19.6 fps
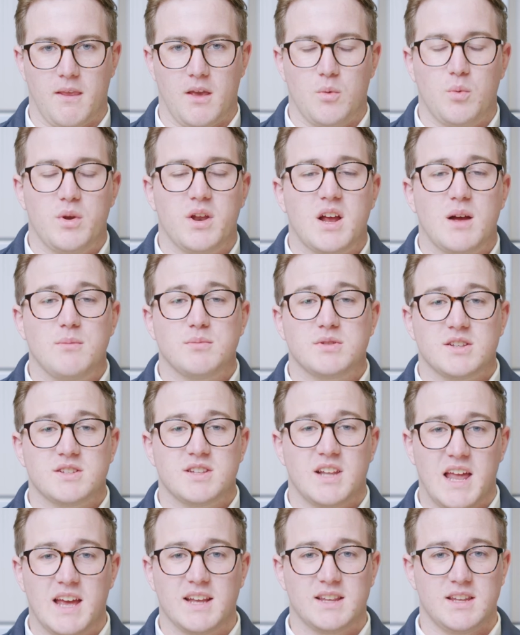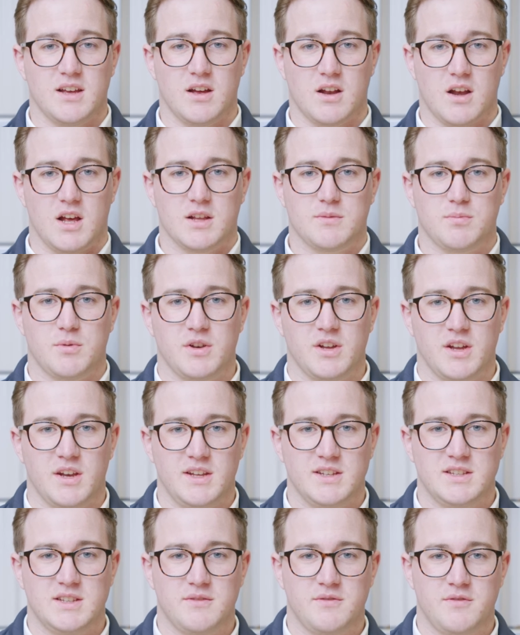When it comes to selecting a glass bonding
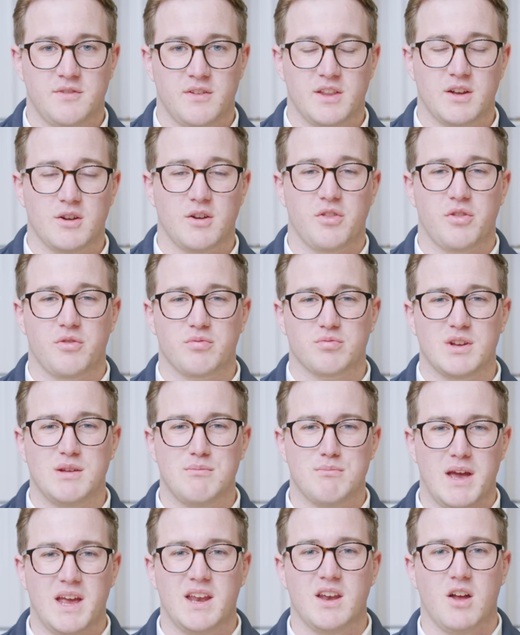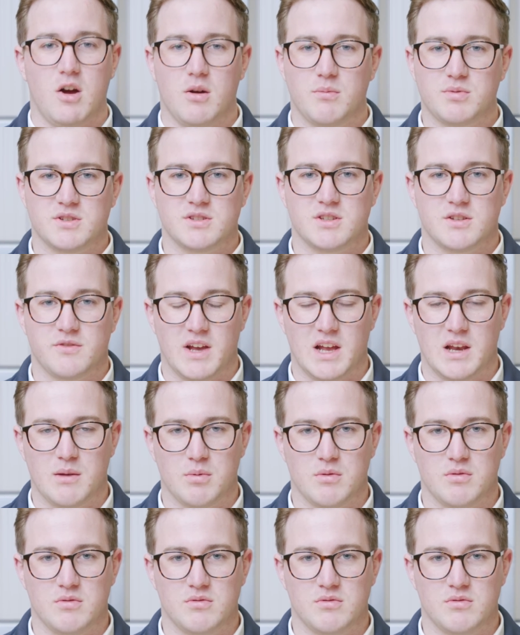adhesive, there are three main options available: